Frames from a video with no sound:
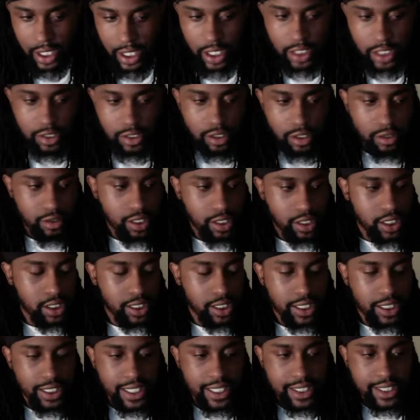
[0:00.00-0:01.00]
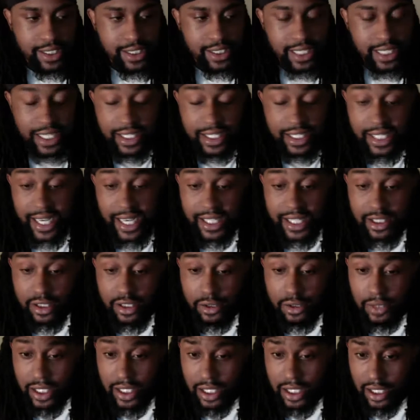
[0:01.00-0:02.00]
and that's
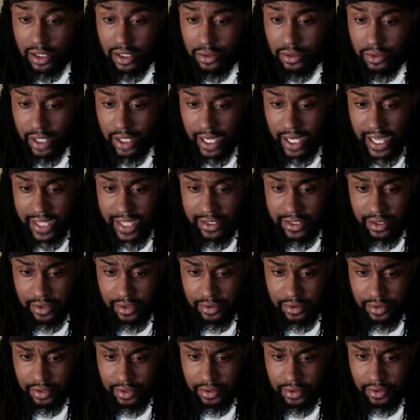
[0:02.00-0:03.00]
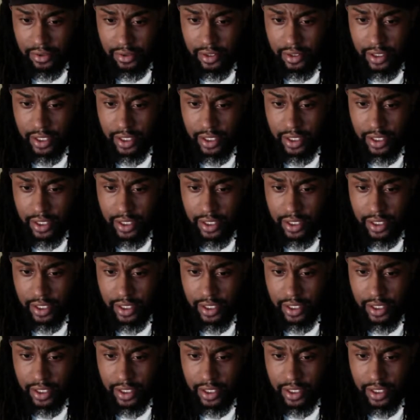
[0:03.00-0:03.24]
to include classical too.